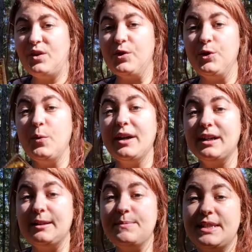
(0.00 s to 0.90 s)
you are
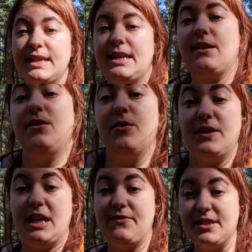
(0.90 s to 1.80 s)
glimpsing on
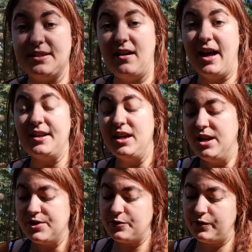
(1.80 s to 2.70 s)
the other side.
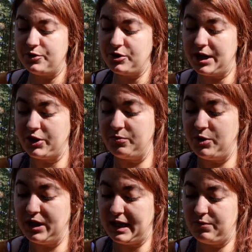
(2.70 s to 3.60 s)
So if you're trying to
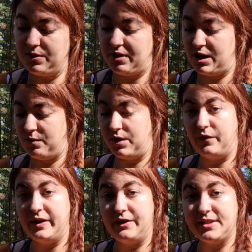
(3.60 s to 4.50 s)
communicate with anyone on
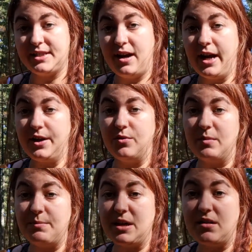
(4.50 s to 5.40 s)
the other side, or
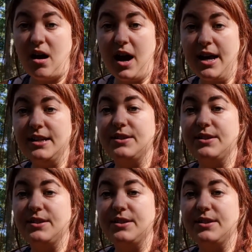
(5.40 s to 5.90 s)
maybe guides